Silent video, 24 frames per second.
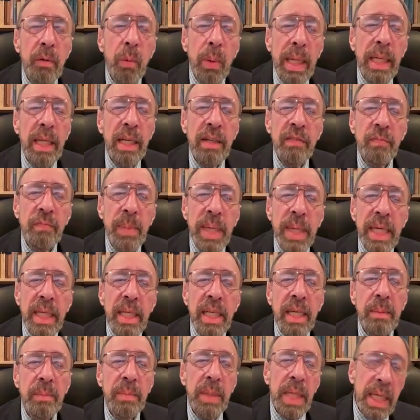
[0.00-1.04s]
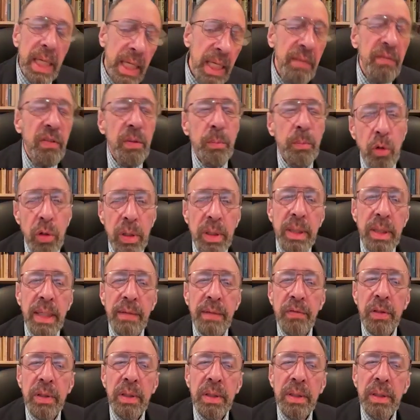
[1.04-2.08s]
might well have made him even more
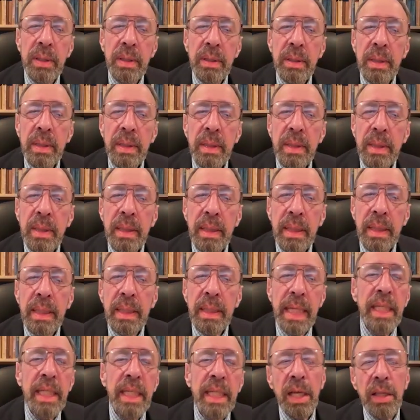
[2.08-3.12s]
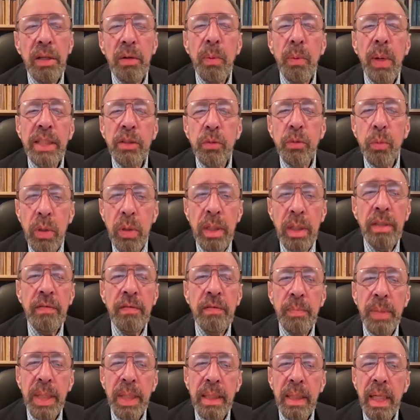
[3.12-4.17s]
difficult than he otherwise would
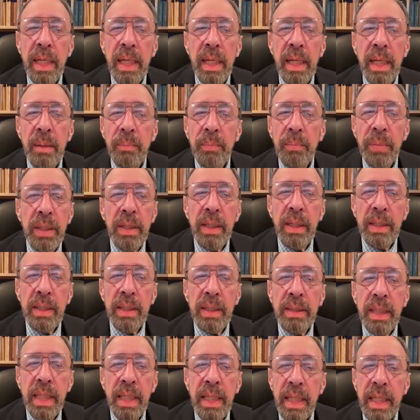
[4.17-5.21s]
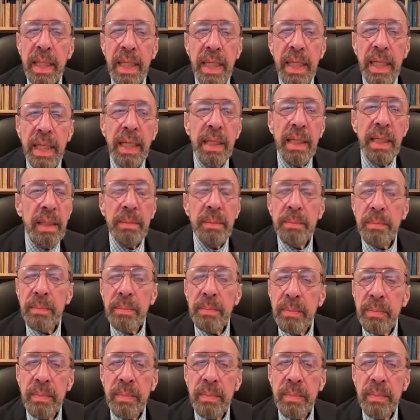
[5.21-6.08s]
have been, because his